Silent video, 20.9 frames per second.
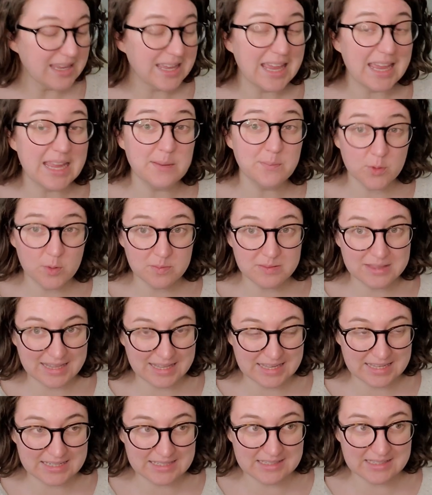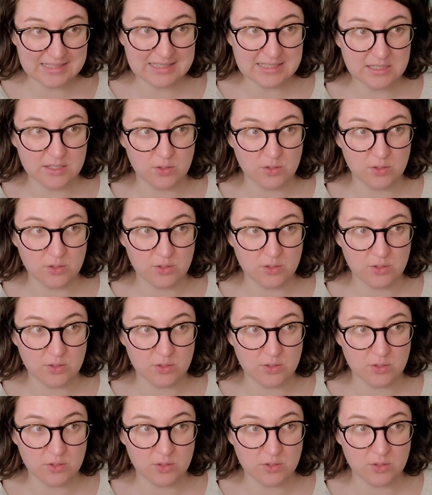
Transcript: April plans,